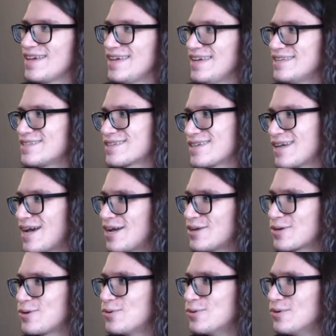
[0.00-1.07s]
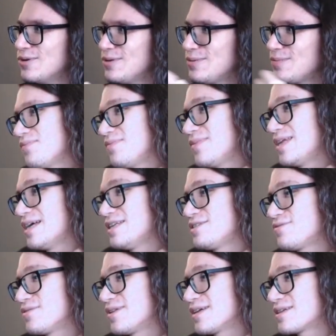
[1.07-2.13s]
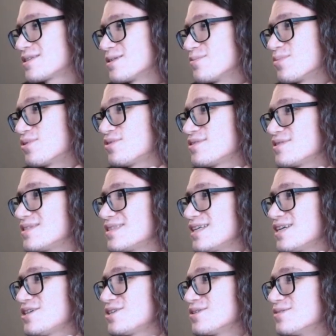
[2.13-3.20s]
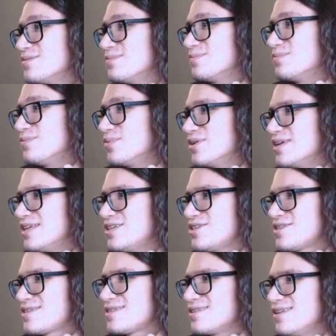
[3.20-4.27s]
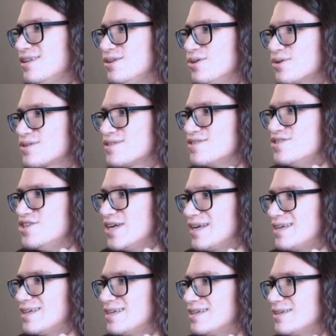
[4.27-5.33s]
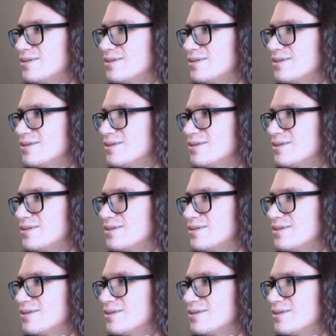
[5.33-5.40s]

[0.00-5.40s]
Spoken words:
It's kind of cool. It adds for like some personalization, but it just looks janky.